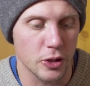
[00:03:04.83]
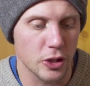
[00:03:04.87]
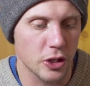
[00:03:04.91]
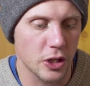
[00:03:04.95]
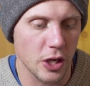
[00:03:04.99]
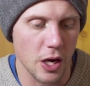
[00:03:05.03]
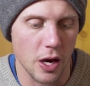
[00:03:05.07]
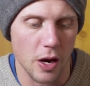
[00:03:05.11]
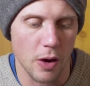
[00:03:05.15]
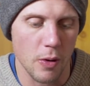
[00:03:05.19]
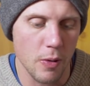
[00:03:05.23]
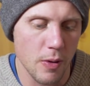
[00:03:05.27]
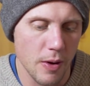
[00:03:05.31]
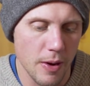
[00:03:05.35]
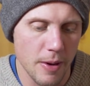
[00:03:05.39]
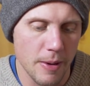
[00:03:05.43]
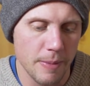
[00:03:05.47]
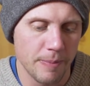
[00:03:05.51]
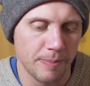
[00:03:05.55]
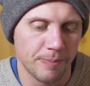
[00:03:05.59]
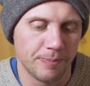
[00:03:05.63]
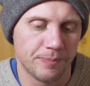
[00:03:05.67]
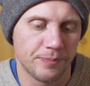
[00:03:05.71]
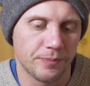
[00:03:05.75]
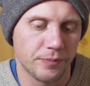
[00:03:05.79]
So,
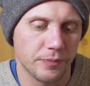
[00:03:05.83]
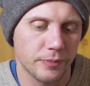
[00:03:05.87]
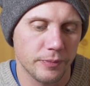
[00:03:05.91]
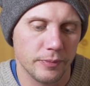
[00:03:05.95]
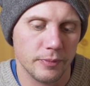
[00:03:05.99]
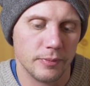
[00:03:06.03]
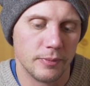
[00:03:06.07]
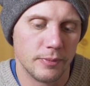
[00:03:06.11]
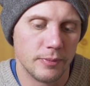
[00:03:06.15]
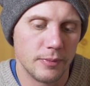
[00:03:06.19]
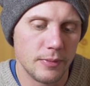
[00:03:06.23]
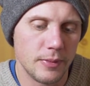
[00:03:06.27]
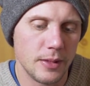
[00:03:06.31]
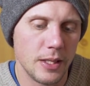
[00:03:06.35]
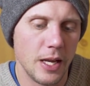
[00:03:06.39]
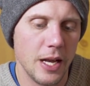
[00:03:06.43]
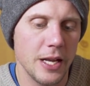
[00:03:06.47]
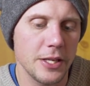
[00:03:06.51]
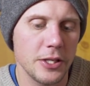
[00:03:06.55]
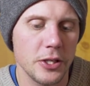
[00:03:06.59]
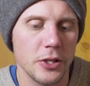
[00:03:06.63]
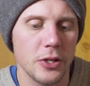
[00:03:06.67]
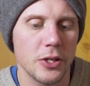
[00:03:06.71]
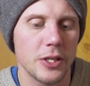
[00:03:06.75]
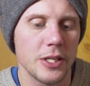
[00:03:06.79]

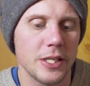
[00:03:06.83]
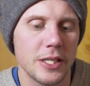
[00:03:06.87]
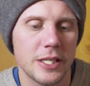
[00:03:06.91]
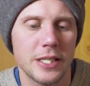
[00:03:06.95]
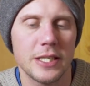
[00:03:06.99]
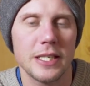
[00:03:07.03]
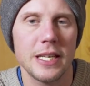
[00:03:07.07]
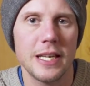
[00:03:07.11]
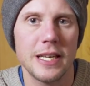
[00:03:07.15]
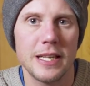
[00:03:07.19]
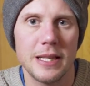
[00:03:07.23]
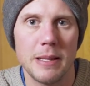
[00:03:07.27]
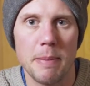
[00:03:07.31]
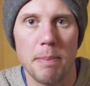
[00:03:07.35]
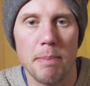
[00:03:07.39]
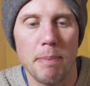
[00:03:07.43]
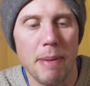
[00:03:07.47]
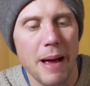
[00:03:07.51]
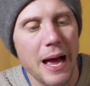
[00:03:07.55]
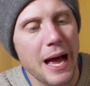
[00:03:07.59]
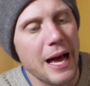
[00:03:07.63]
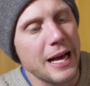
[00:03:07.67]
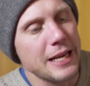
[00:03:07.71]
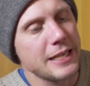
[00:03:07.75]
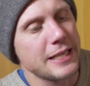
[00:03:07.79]
as you can see, the
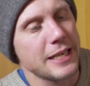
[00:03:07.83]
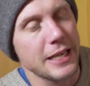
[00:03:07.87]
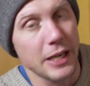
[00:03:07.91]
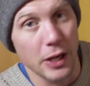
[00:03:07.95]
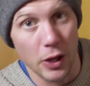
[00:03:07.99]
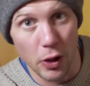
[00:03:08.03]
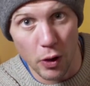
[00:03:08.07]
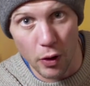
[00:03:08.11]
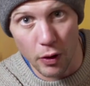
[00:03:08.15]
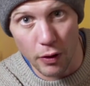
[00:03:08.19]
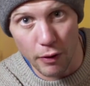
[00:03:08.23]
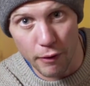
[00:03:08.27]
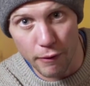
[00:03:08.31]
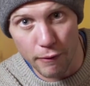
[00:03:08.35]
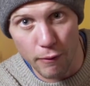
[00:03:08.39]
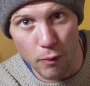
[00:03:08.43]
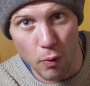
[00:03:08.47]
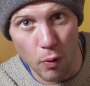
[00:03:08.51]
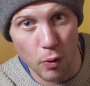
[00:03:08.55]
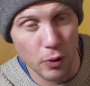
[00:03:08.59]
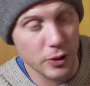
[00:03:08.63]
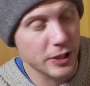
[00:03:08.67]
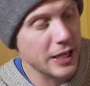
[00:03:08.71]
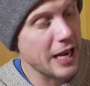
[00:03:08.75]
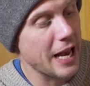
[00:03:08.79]
padding on the
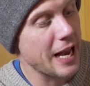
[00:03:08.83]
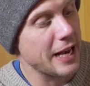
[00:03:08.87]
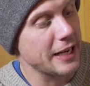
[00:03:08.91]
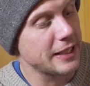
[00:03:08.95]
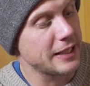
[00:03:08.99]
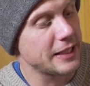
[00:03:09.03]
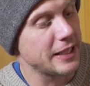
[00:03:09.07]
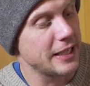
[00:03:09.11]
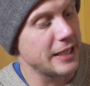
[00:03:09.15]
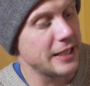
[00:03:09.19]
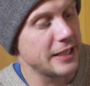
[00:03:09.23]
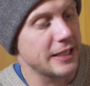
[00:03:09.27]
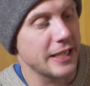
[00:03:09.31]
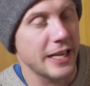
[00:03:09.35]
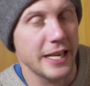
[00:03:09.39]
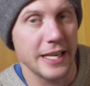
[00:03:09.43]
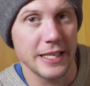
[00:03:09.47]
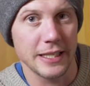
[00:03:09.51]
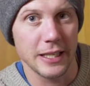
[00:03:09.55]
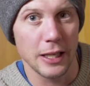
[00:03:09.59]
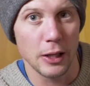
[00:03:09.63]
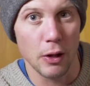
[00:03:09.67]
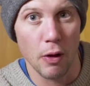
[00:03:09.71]
Force X's is